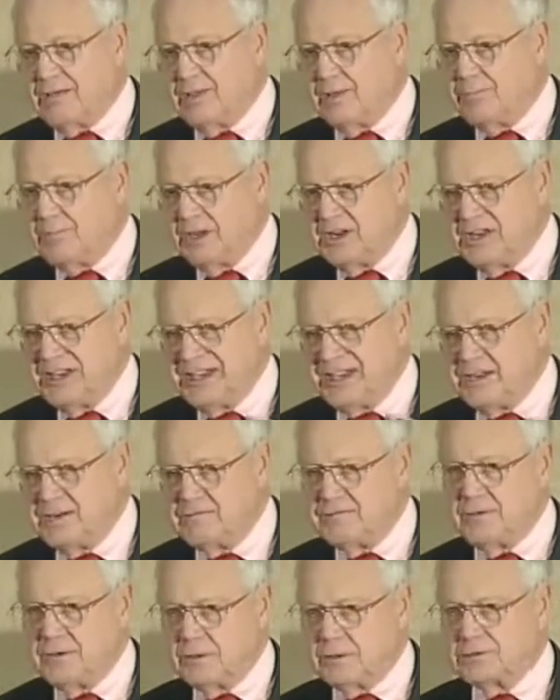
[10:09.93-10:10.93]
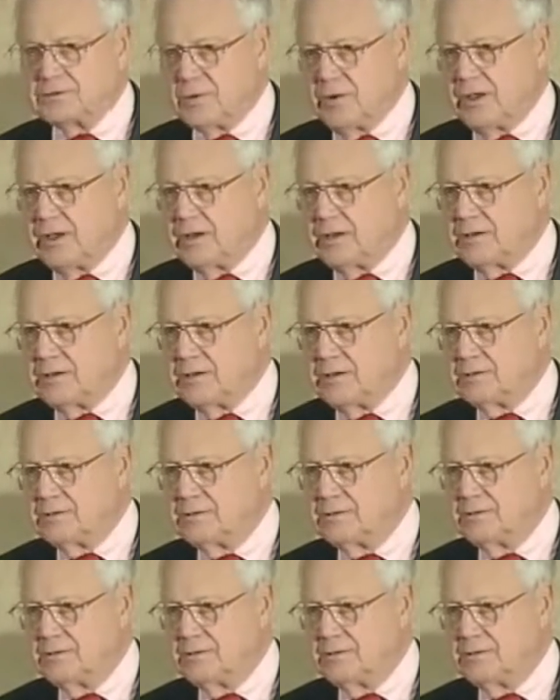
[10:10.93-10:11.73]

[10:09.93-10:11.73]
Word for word: they've been infiltrated,